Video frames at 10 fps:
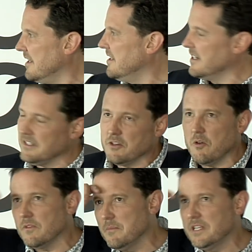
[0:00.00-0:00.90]
I can go
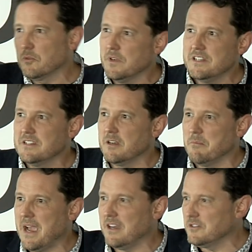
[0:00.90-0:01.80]
over. I mean, the reason that it
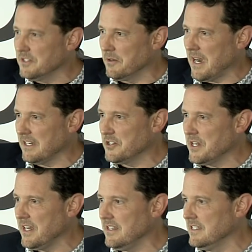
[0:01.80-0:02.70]
matters to Dragon
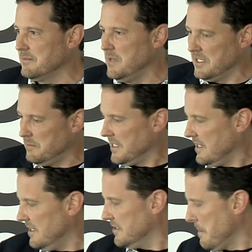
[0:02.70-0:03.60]
Chain is
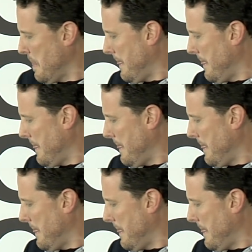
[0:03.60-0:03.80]
because